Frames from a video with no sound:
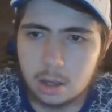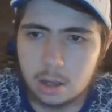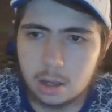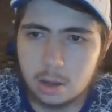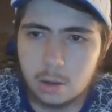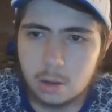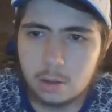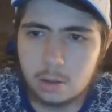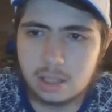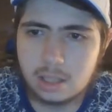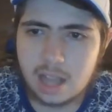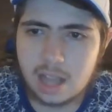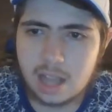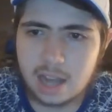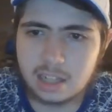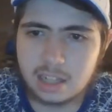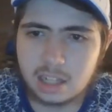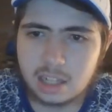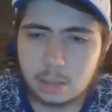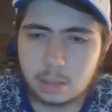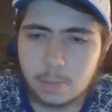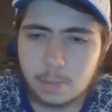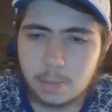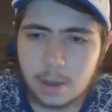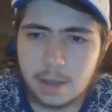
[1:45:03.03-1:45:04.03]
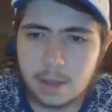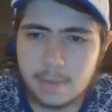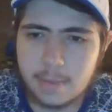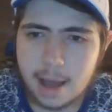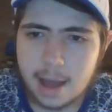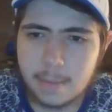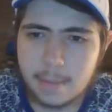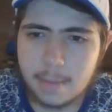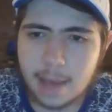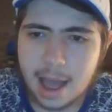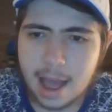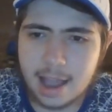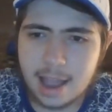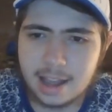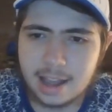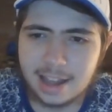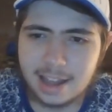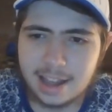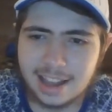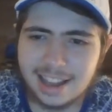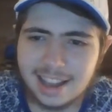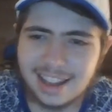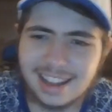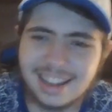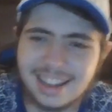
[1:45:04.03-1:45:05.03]
Who said she's female, mate?
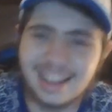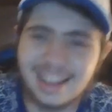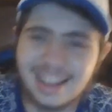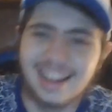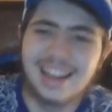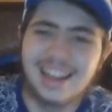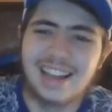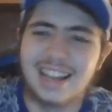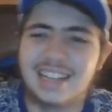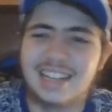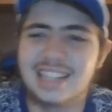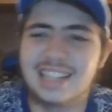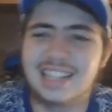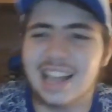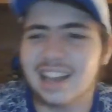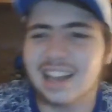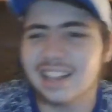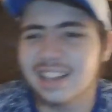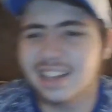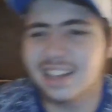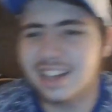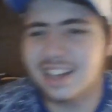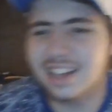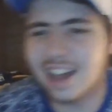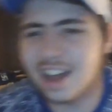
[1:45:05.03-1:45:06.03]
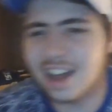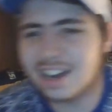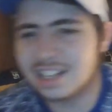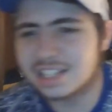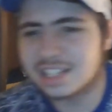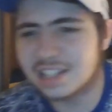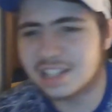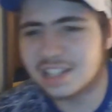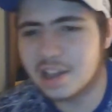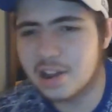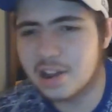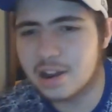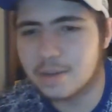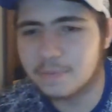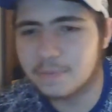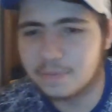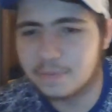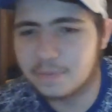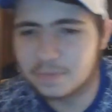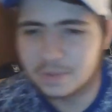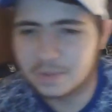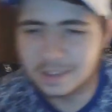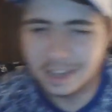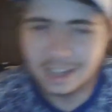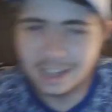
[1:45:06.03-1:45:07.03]
Exactly. You can't assume.
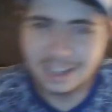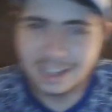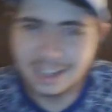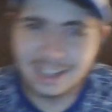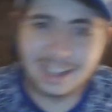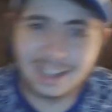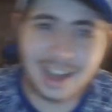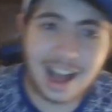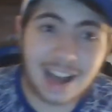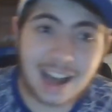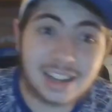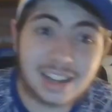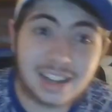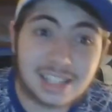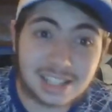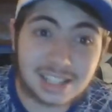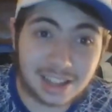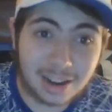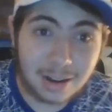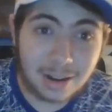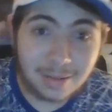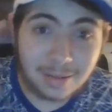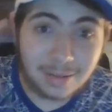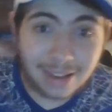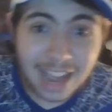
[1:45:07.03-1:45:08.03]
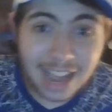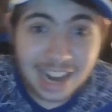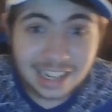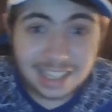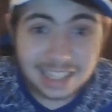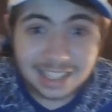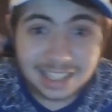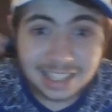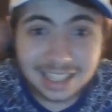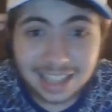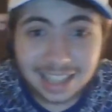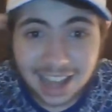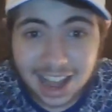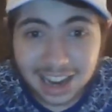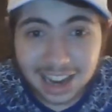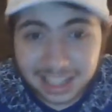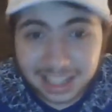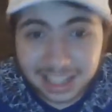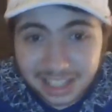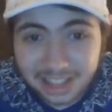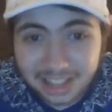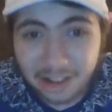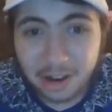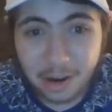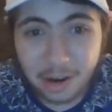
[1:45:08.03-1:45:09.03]
You can't assume, legends. You can't
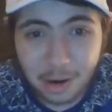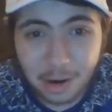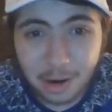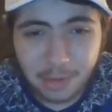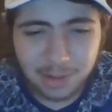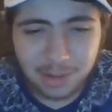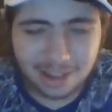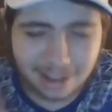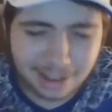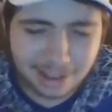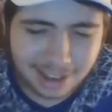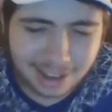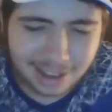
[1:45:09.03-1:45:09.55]
assume.